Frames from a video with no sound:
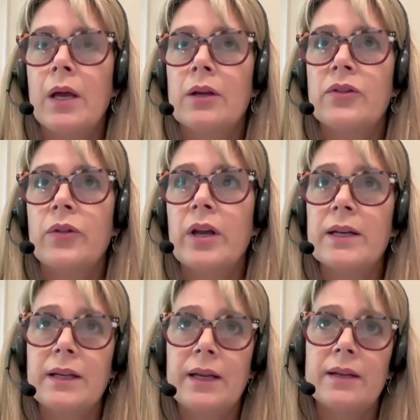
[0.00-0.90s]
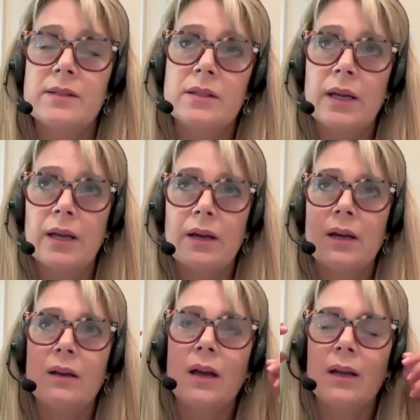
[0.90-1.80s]
so the idea is,
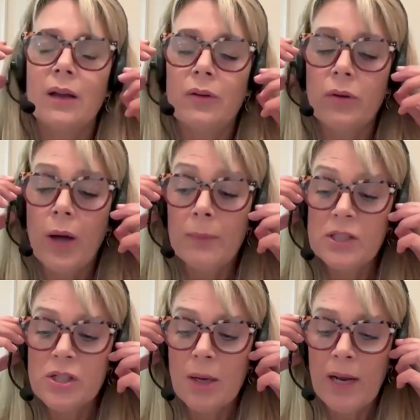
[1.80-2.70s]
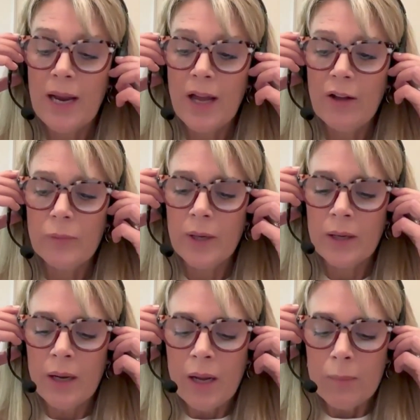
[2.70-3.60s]
I don't know how much time I have, but
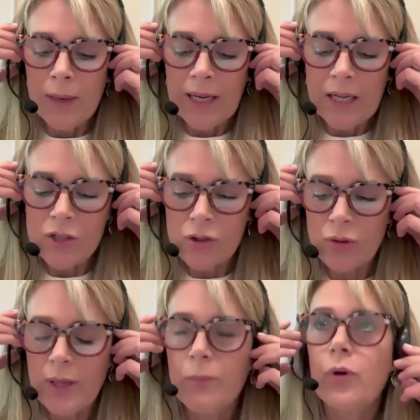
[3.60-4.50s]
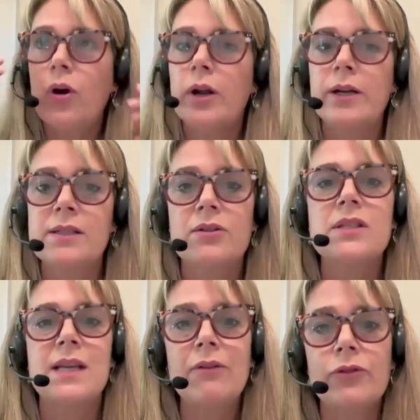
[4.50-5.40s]
making sure that products are
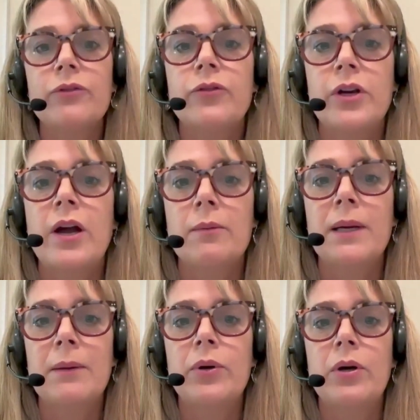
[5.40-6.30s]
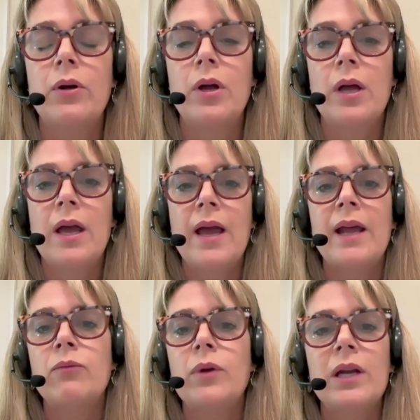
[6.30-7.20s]
safer for young people,
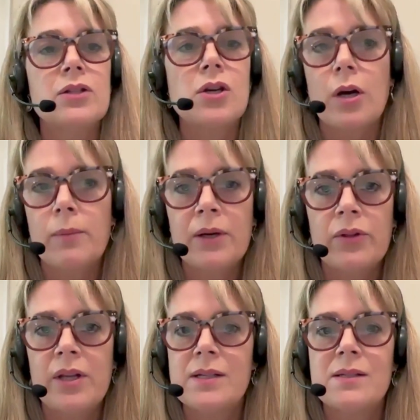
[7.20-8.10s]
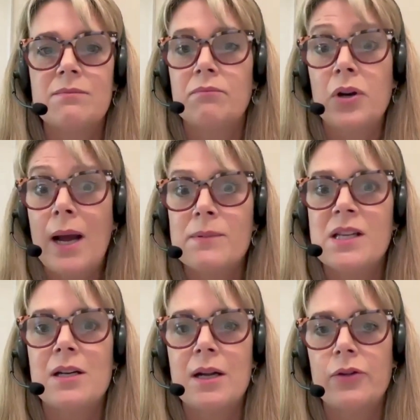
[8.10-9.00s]
and we can talk about this perhaps
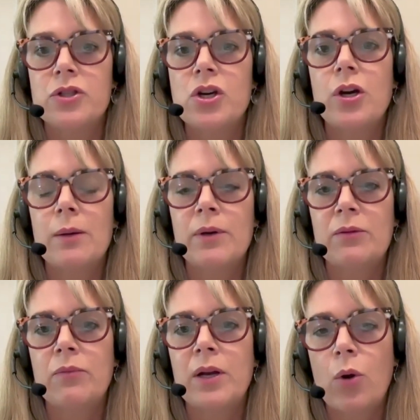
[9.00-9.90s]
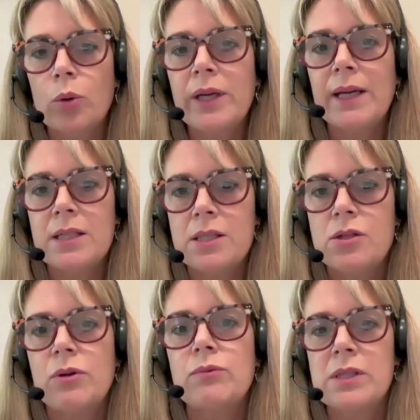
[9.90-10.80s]
at another time. But but holding
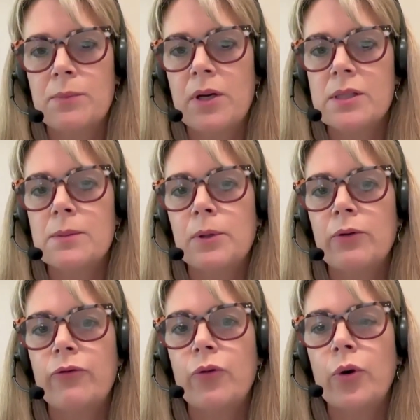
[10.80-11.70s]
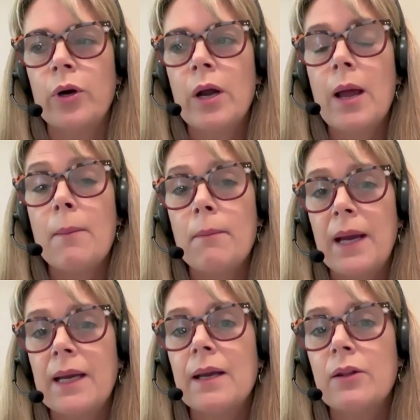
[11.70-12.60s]
industry responsible for
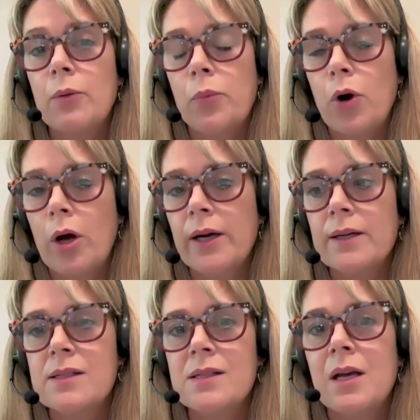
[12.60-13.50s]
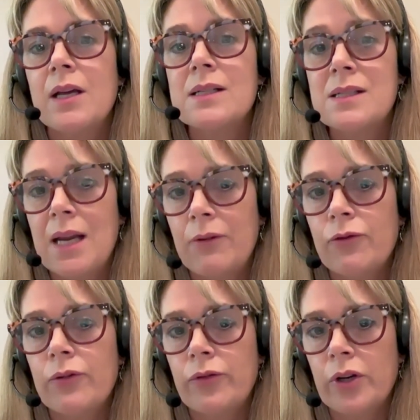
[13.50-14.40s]
making their products
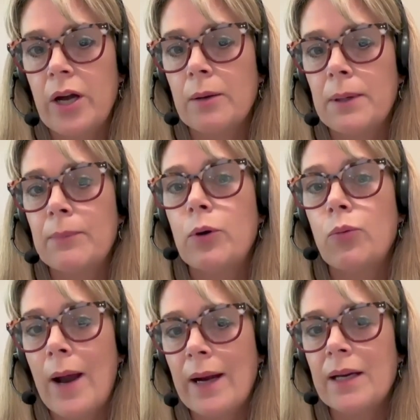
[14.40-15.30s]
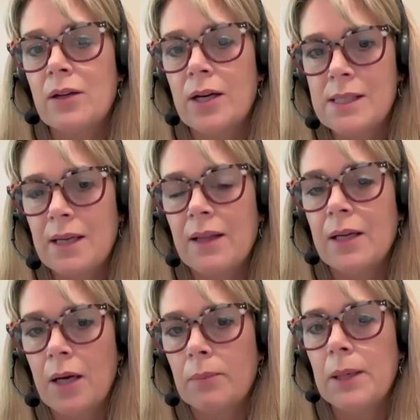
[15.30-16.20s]
safer for young people, recognizing that
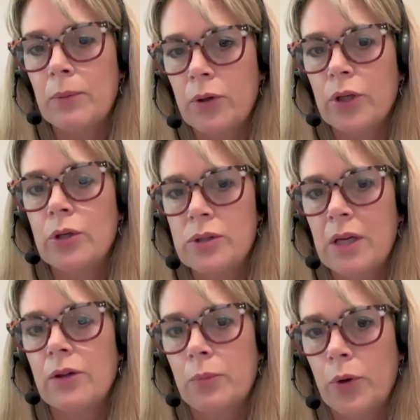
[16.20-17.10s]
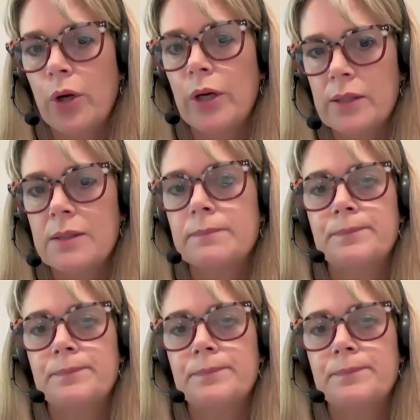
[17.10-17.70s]
young people are using their products.